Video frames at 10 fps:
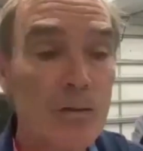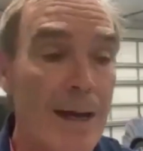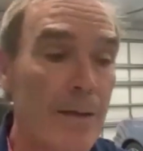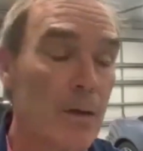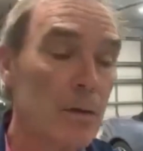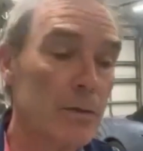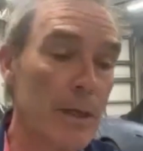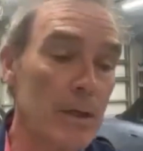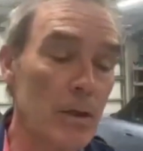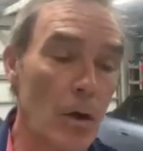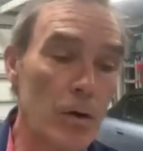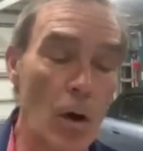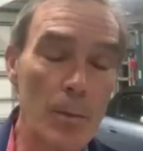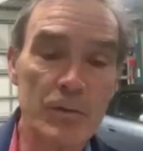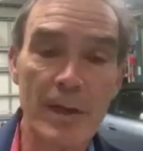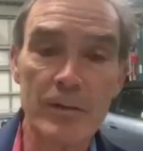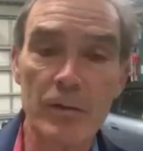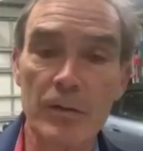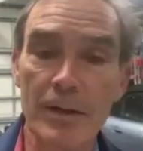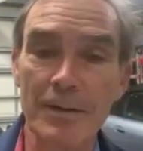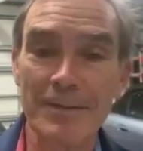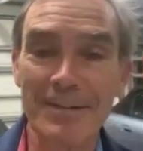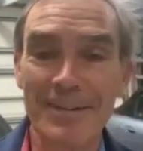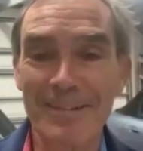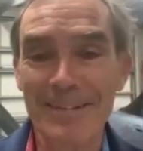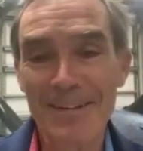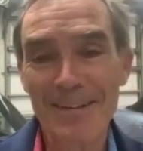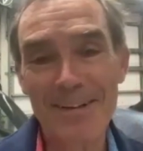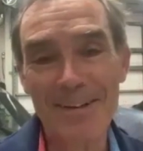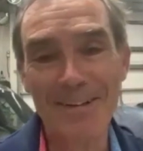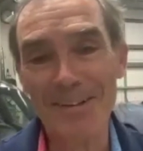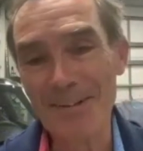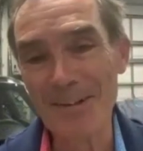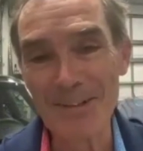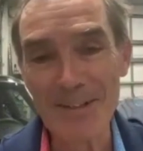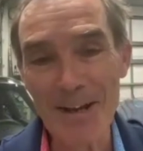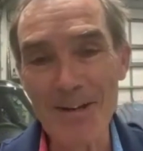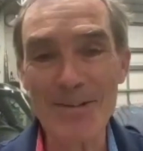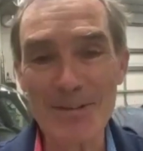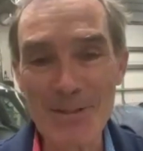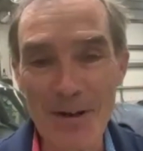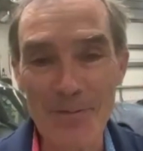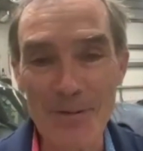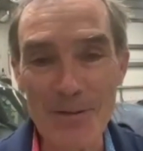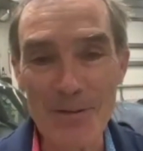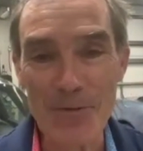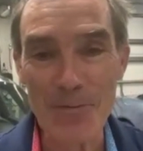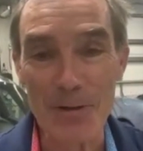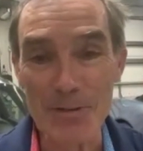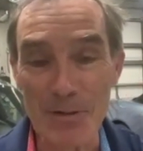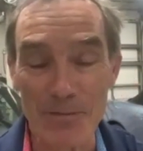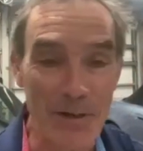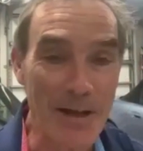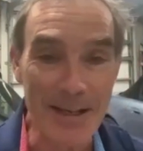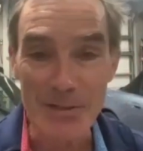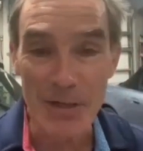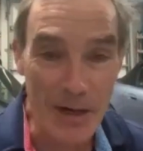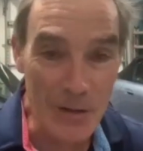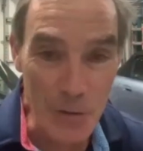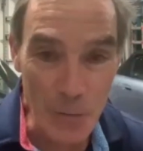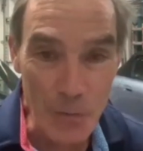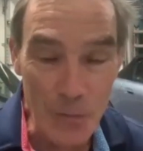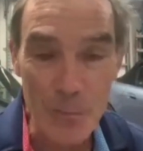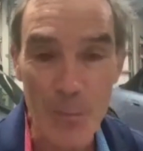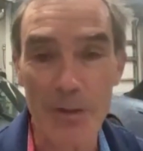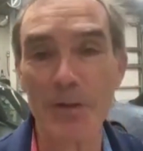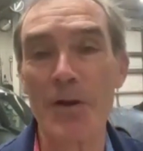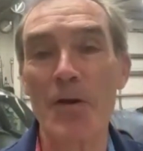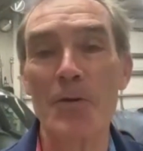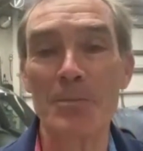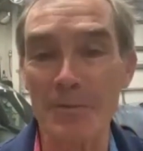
kind of the good thing. You almost hate to tell a yet undiscovered secret, because you feel like it's kind of yours. But, to